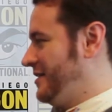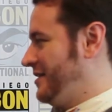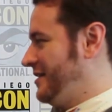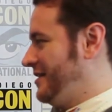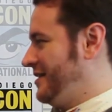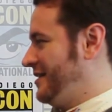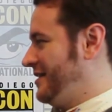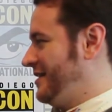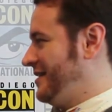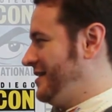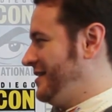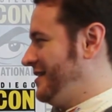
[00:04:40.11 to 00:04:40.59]

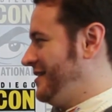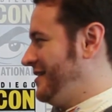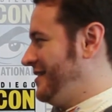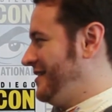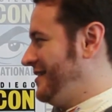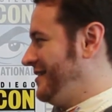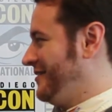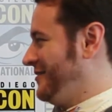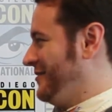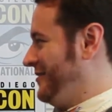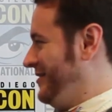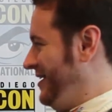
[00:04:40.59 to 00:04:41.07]

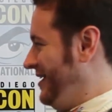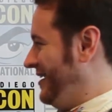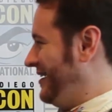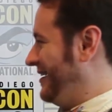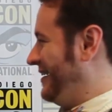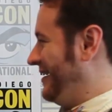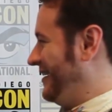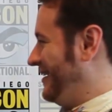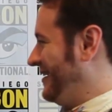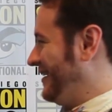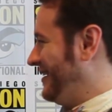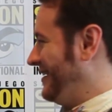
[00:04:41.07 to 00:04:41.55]

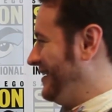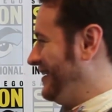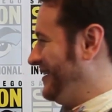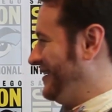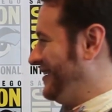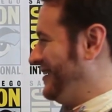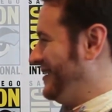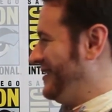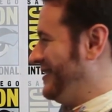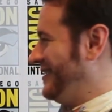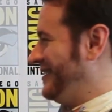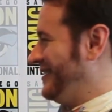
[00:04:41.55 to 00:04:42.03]

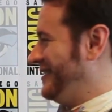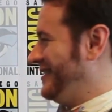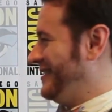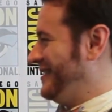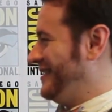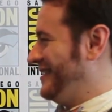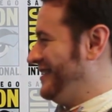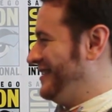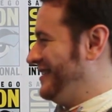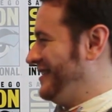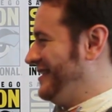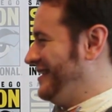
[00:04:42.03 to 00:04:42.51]

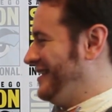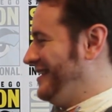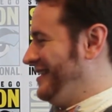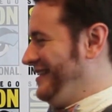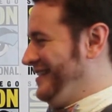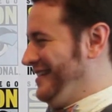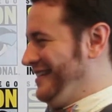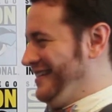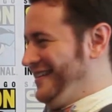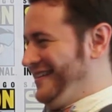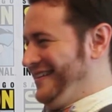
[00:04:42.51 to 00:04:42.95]
This person isn't speaking.